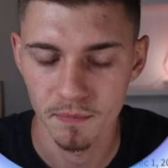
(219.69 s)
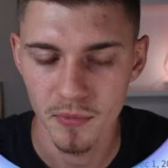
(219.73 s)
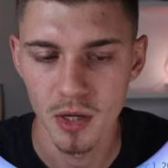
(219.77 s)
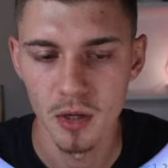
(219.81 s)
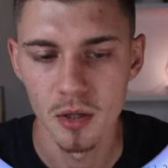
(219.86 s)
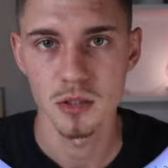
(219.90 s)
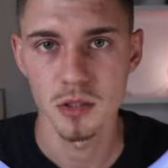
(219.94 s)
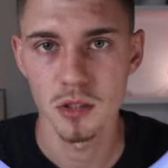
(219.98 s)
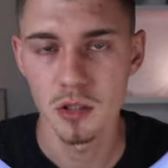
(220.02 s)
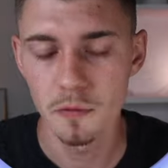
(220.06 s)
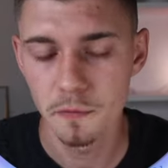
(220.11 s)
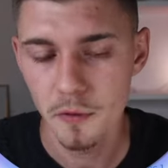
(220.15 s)

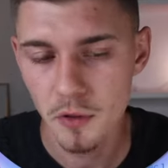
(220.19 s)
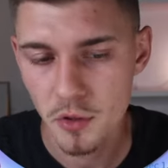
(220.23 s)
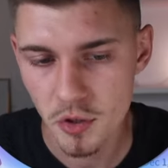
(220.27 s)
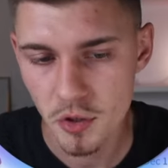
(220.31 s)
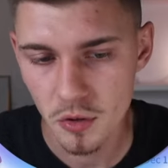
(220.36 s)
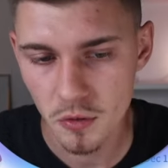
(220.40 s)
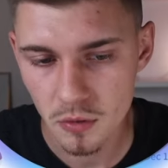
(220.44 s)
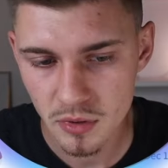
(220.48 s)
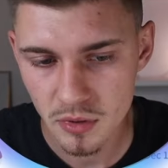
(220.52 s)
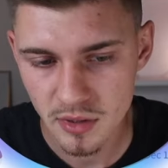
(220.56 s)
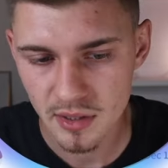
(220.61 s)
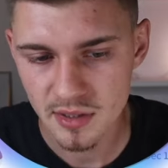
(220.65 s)
So if you
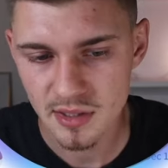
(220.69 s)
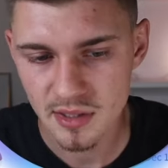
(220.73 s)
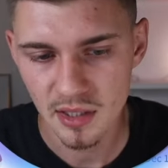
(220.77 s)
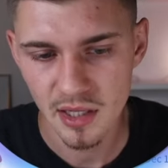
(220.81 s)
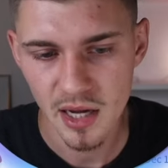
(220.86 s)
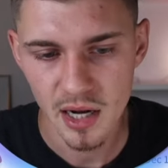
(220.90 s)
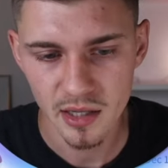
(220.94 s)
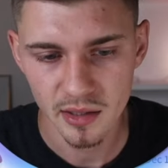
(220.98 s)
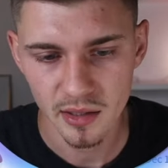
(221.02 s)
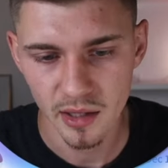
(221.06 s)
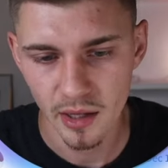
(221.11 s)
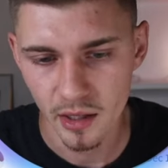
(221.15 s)
choose to
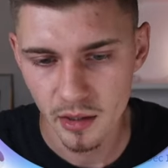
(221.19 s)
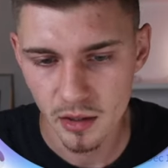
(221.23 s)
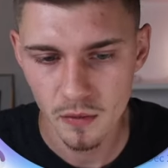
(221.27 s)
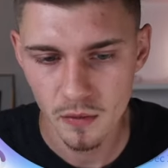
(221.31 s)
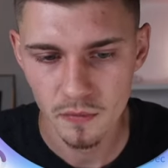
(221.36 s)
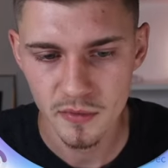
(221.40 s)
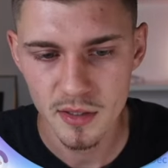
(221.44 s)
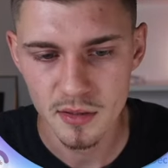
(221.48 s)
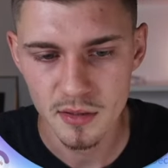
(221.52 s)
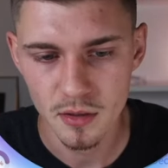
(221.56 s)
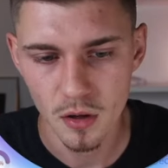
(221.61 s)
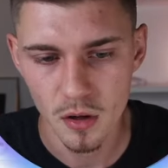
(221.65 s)
select any of
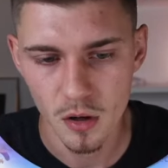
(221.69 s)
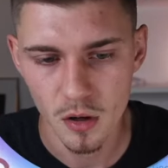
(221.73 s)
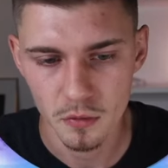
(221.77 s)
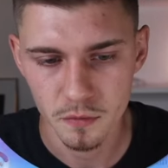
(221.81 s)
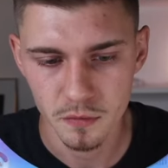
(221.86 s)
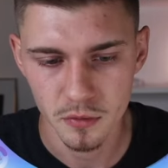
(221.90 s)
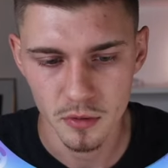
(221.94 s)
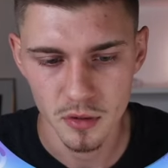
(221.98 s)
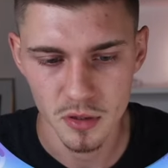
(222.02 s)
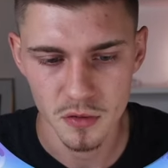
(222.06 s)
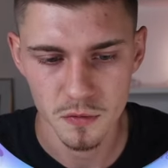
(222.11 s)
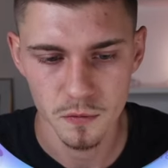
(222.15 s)
these
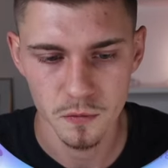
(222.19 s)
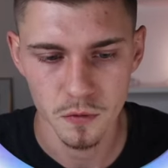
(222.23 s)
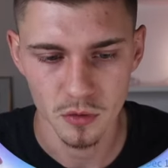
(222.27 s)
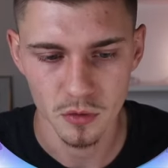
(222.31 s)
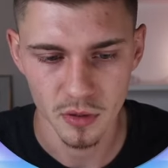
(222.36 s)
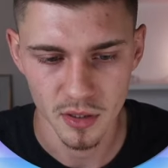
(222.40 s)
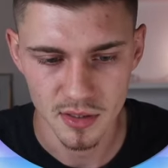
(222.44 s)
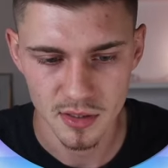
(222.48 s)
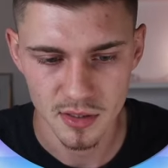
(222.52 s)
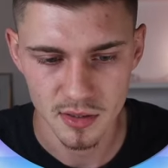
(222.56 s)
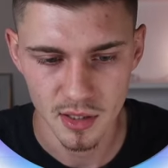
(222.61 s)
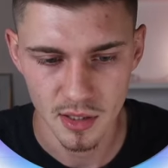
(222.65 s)
offers, for
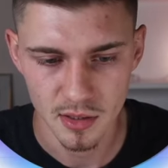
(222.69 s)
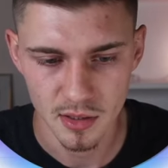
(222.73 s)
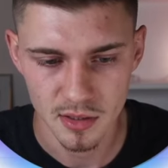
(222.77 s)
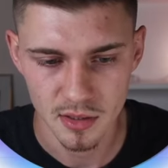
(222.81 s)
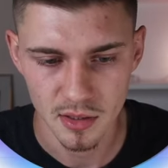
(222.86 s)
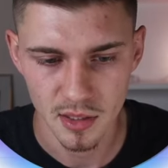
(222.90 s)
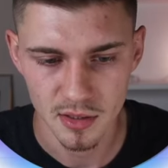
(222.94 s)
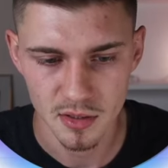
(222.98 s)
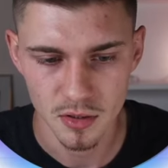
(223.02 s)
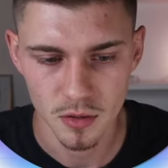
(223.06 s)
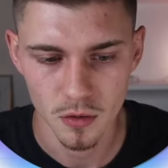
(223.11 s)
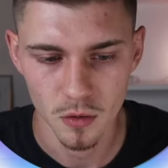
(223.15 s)
instance,
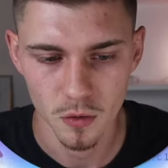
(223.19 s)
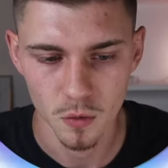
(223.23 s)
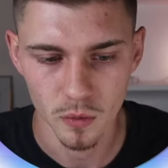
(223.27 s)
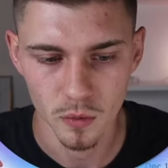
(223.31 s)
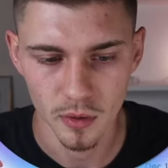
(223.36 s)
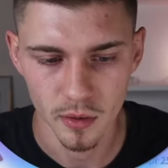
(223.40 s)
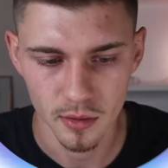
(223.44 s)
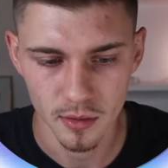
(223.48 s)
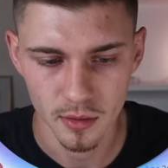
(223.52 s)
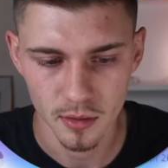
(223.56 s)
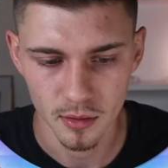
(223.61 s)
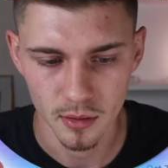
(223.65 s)
let's go
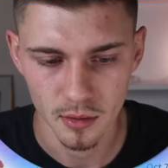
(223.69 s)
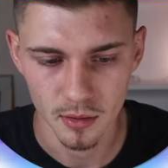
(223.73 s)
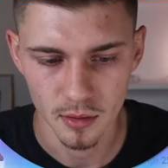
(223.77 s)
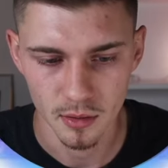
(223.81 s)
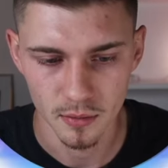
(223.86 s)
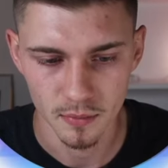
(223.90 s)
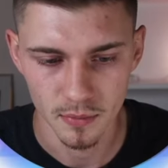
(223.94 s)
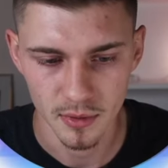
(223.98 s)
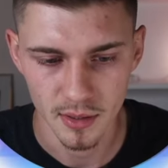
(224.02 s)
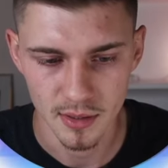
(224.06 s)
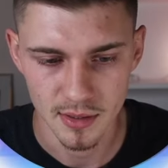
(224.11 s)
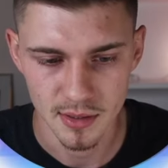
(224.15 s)
with
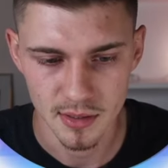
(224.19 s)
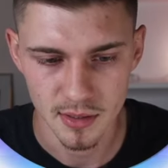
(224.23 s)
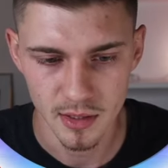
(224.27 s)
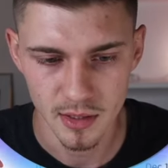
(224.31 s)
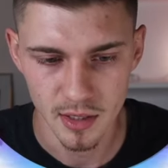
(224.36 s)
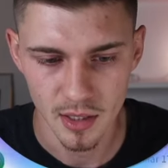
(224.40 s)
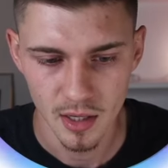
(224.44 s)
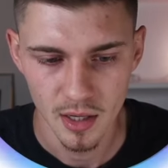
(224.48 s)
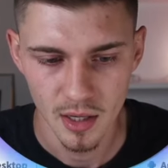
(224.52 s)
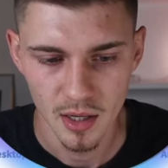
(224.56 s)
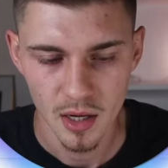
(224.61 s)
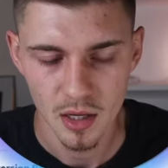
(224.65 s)

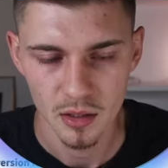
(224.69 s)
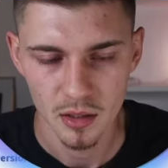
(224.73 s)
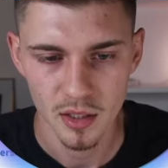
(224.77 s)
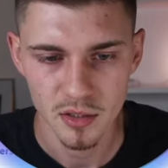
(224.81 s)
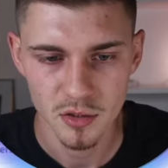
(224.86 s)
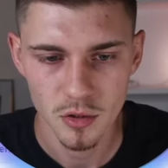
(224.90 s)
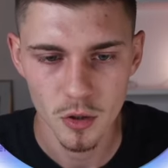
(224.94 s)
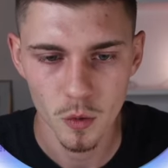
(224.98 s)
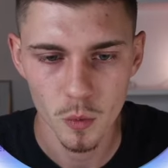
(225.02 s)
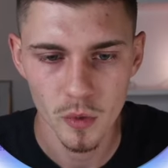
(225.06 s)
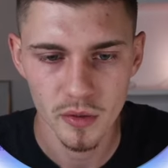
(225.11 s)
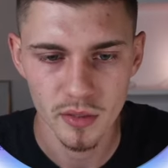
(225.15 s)

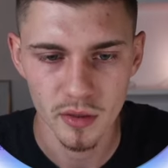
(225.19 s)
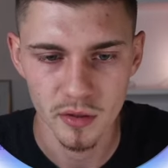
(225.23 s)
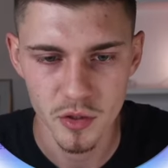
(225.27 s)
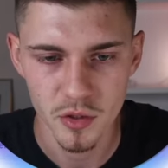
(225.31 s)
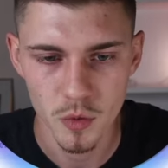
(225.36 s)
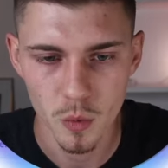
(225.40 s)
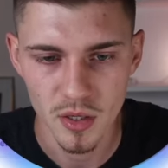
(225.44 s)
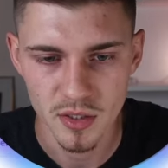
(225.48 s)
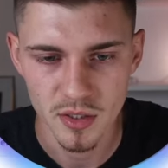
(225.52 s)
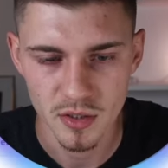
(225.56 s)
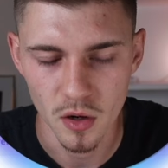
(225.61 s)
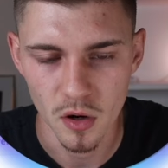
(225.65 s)
the
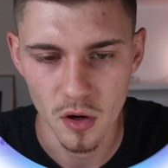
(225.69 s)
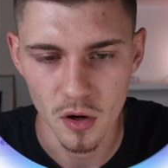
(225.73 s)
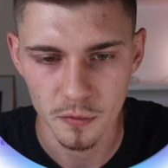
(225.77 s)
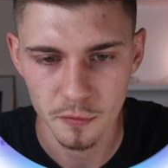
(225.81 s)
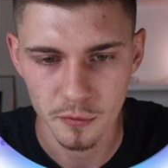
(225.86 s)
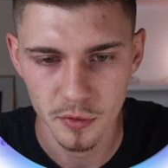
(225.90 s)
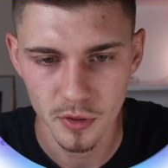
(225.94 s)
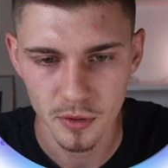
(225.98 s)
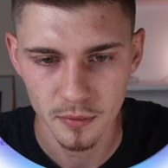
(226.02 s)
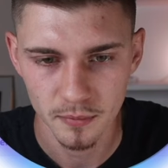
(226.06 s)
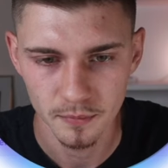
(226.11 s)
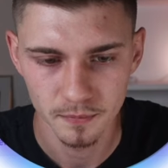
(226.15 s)
US
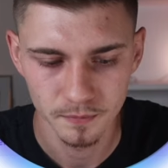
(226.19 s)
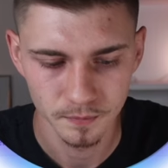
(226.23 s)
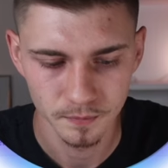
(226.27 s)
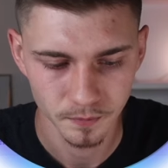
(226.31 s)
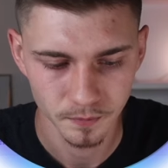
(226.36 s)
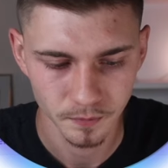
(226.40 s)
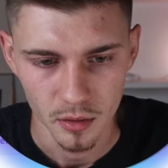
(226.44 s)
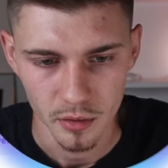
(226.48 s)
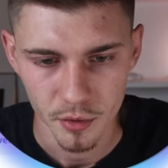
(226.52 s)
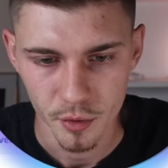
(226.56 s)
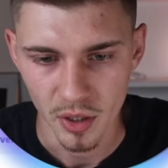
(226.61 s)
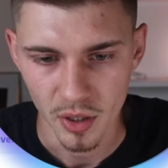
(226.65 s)
offer,
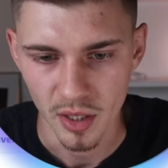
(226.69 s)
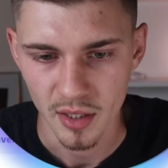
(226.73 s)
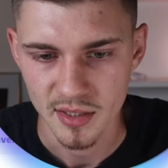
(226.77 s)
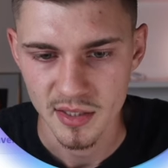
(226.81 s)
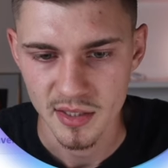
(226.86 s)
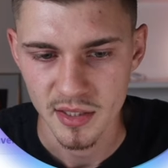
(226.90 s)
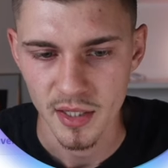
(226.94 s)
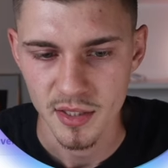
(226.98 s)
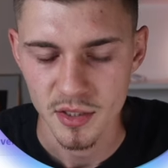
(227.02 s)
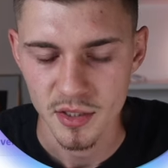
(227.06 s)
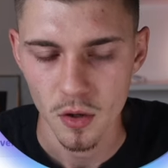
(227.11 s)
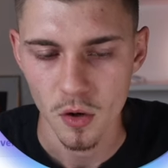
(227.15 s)
United
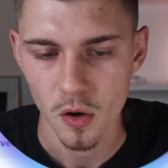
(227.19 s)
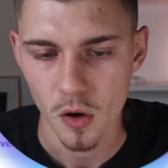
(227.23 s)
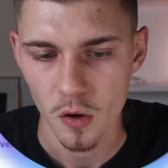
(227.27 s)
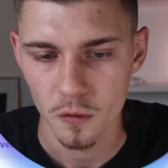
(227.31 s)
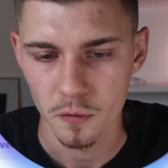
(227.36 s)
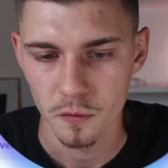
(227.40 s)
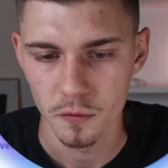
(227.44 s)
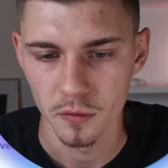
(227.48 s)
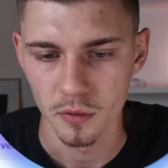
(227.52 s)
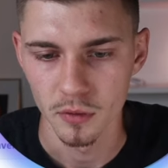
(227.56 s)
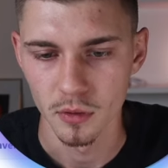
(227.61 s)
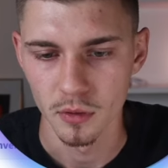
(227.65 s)
States
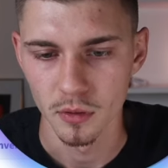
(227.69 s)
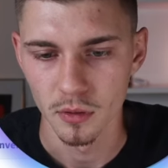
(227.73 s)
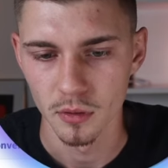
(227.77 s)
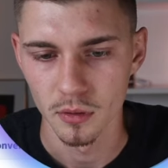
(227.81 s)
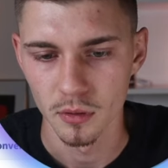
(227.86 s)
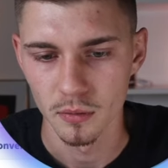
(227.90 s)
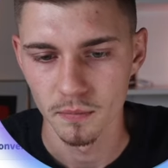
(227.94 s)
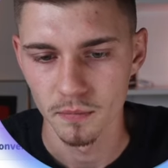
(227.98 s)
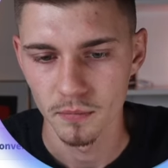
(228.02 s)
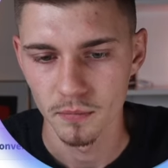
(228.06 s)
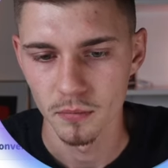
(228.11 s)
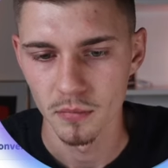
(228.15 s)
offer,
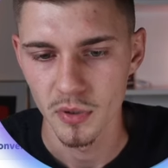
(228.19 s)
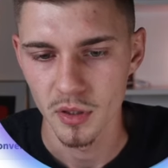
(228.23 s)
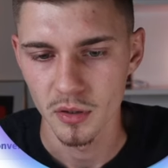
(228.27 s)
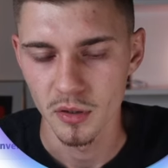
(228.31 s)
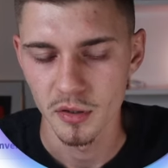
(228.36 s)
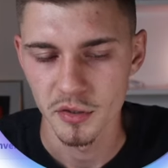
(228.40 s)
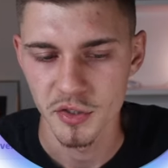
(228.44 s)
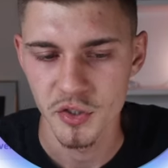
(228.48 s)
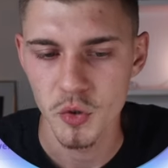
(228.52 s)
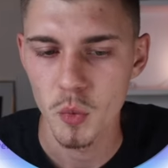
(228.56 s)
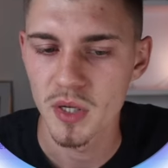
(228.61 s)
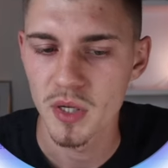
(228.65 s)

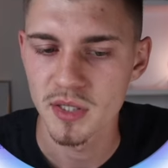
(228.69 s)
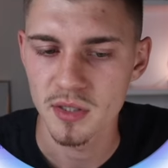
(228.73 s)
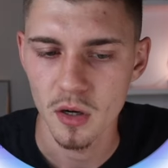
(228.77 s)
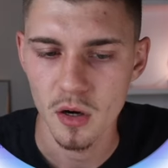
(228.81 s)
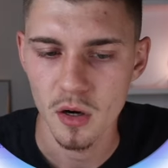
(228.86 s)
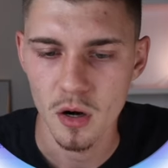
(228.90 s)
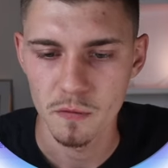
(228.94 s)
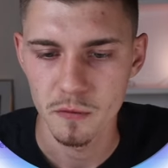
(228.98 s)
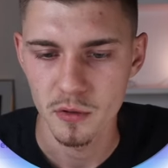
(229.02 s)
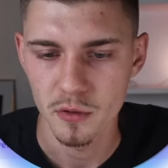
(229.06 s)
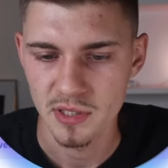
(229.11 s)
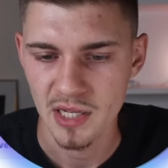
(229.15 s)
because US
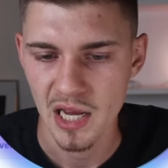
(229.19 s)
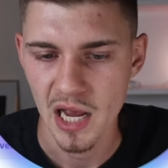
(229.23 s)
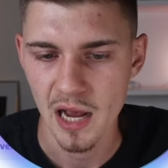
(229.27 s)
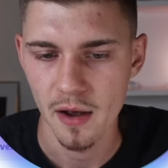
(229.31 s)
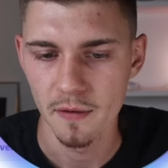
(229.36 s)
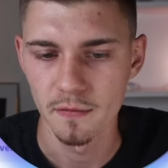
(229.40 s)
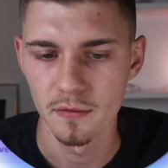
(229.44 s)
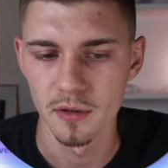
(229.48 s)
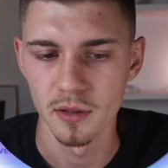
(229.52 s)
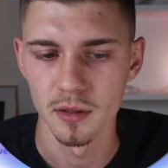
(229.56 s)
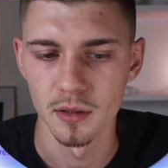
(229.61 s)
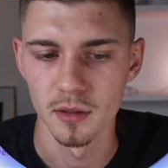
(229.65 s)
offers
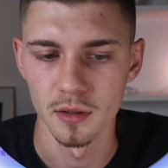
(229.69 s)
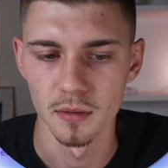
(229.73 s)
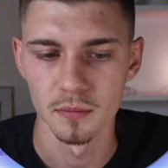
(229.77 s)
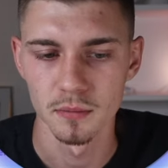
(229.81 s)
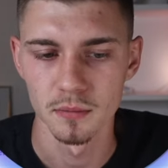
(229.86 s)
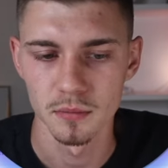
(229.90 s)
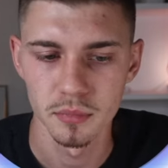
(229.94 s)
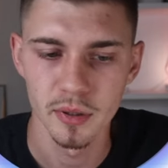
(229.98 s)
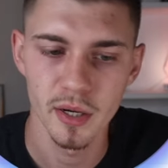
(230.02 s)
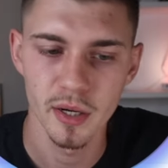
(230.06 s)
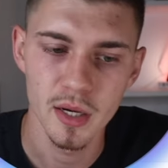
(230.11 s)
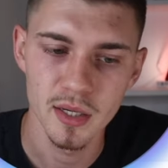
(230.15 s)
have a
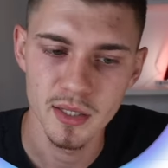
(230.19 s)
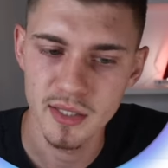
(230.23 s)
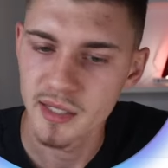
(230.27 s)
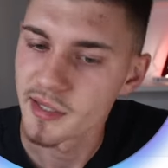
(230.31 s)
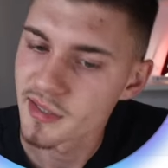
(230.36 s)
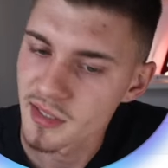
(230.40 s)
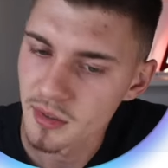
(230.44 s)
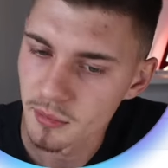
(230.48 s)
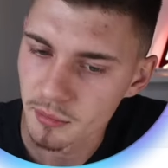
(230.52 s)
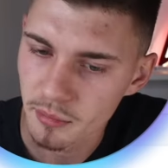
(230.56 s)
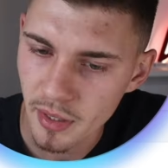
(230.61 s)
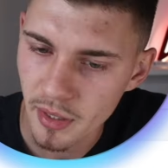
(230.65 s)
pretty
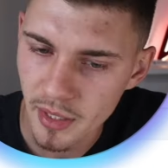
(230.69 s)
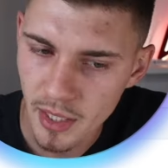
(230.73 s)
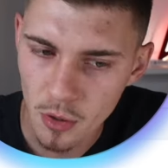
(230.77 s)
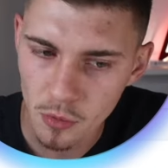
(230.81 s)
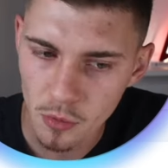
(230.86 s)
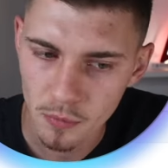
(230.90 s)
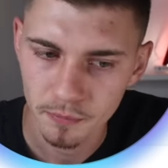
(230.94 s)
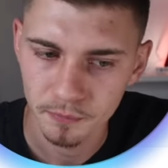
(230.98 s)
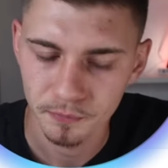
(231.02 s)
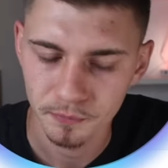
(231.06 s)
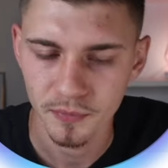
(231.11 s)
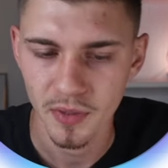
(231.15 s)
decent payout.